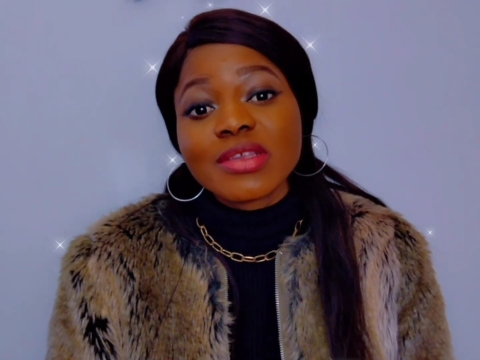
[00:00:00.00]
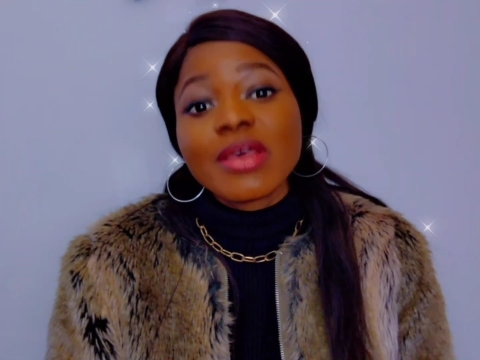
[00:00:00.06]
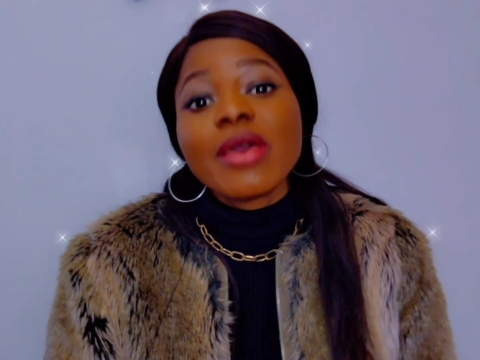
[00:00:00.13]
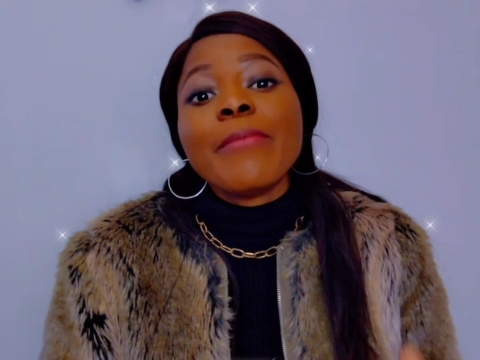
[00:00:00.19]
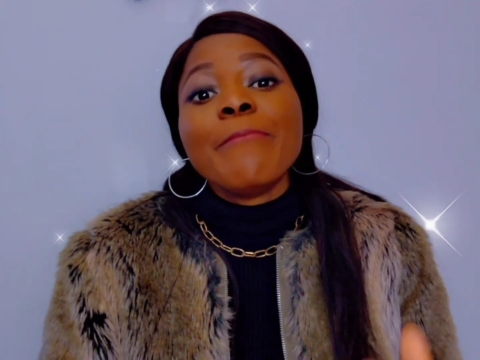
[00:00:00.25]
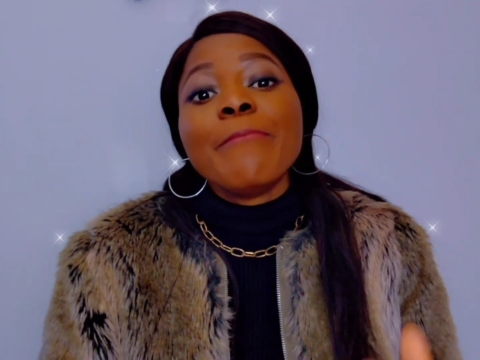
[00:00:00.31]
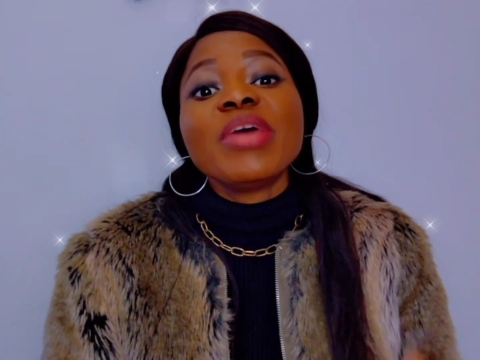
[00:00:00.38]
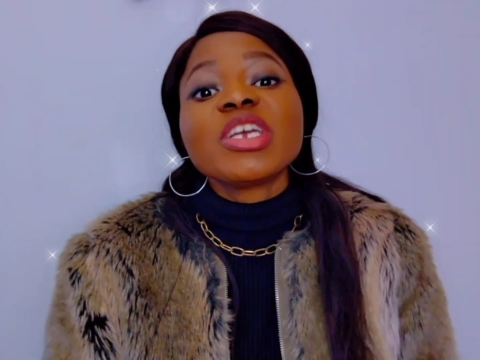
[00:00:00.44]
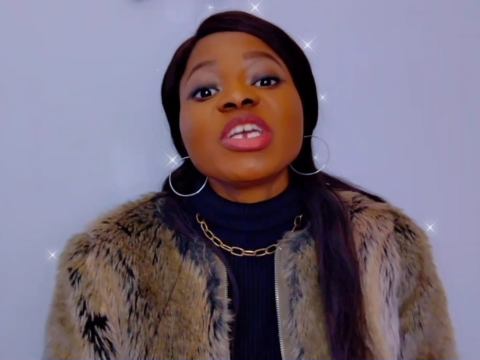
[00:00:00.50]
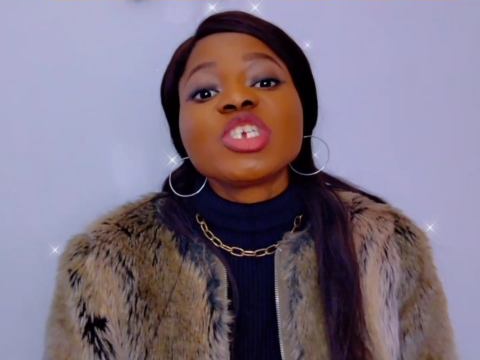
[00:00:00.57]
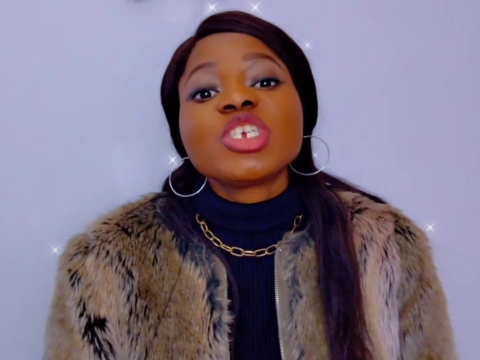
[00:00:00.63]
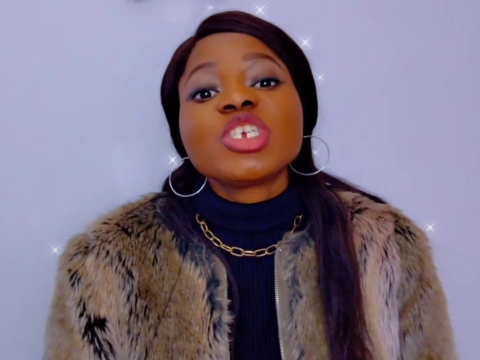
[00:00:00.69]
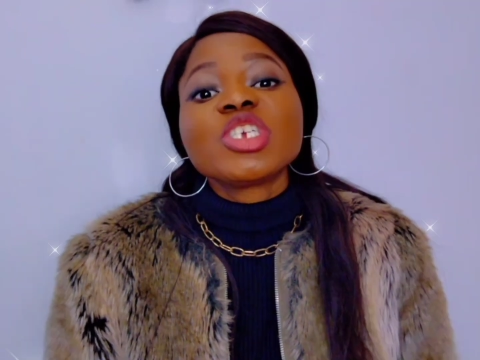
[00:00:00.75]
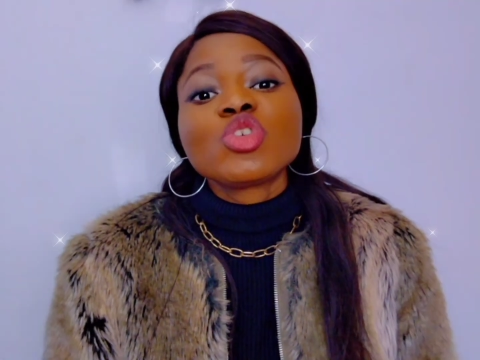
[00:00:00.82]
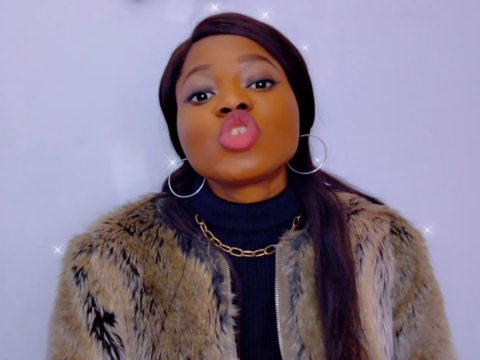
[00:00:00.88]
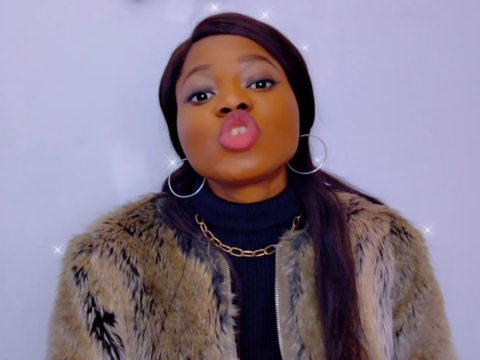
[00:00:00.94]
make sure
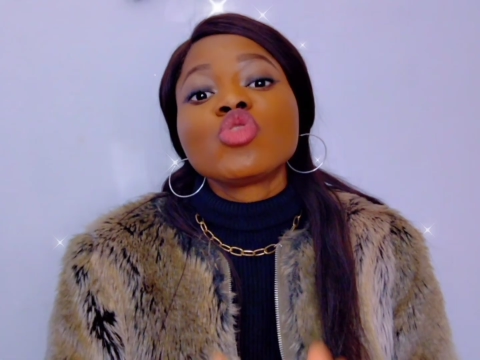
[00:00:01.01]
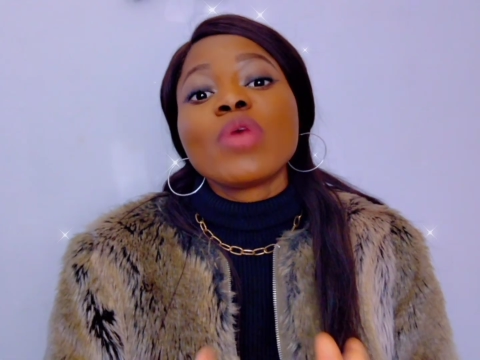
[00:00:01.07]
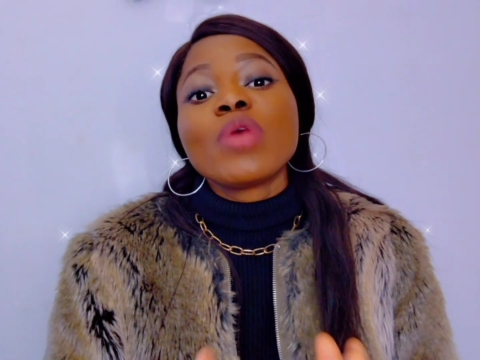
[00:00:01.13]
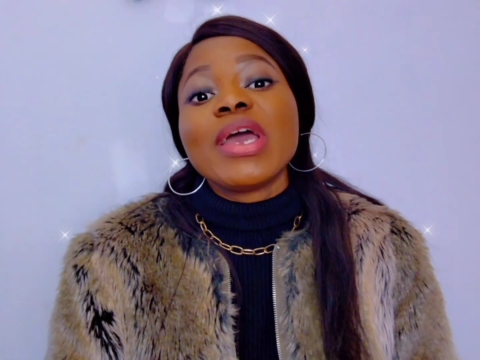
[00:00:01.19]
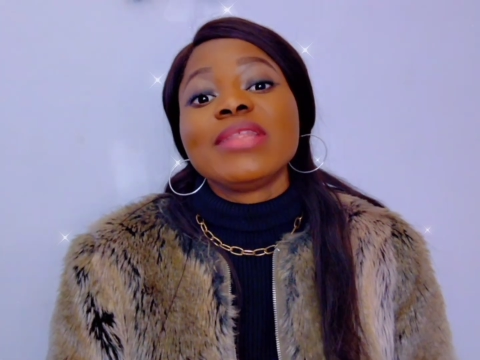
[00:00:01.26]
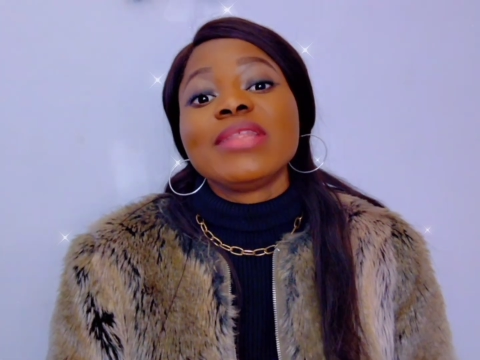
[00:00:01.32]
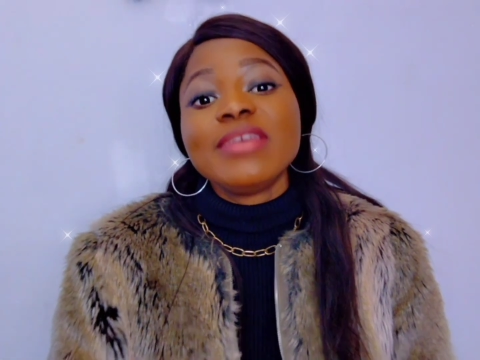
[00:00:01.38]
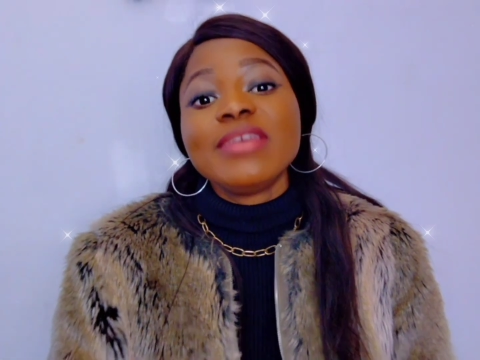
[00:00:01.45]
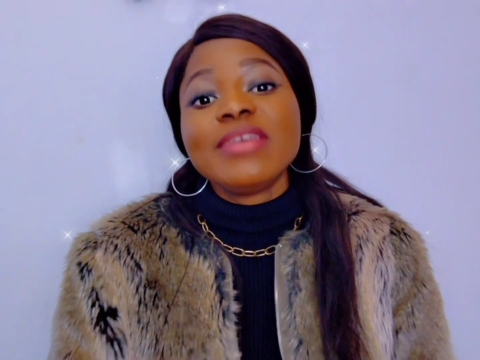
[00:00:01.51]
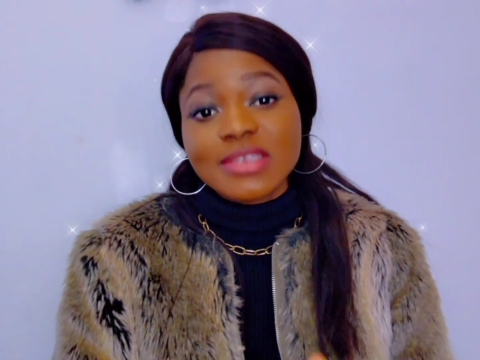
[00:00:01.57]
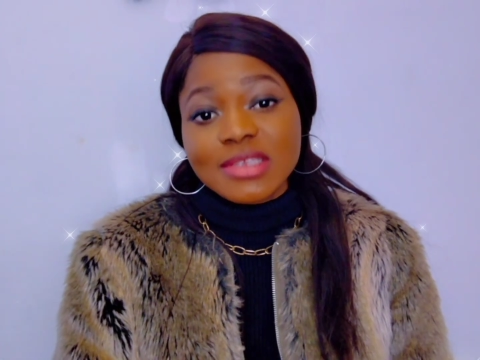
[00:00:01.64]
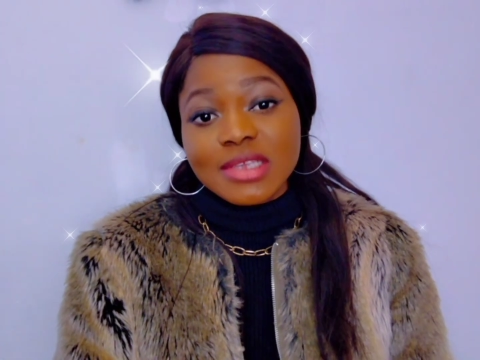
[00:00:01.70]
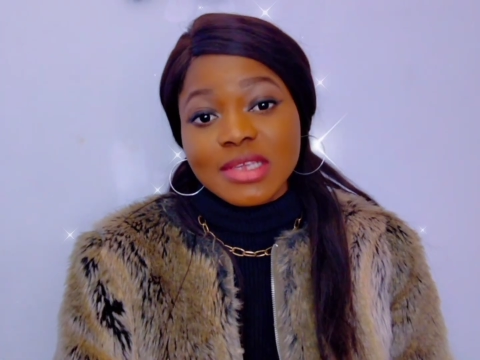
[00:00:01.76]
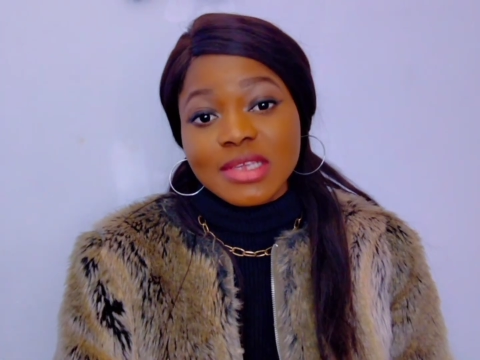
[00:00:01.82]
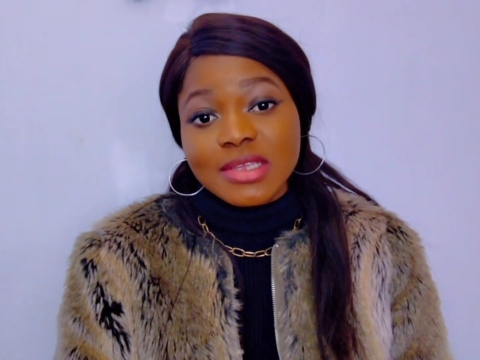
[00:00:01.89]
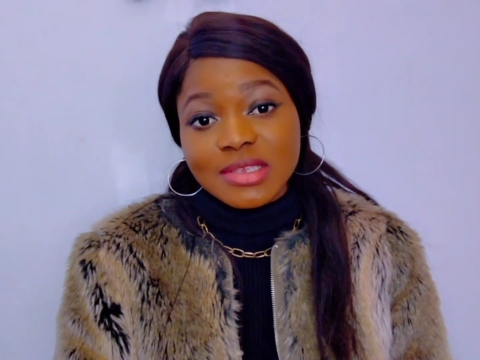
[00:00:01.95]
to edit
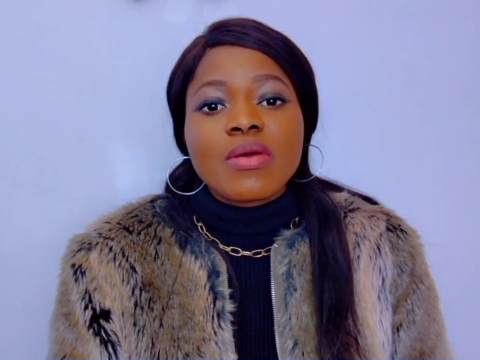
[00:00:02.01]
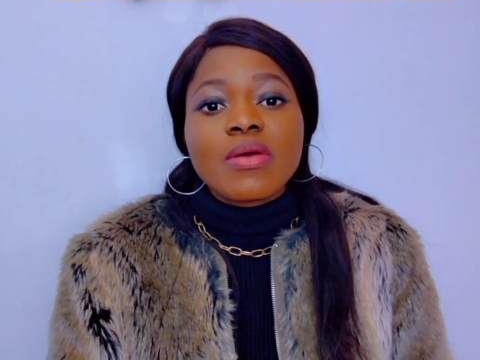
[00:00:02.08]
it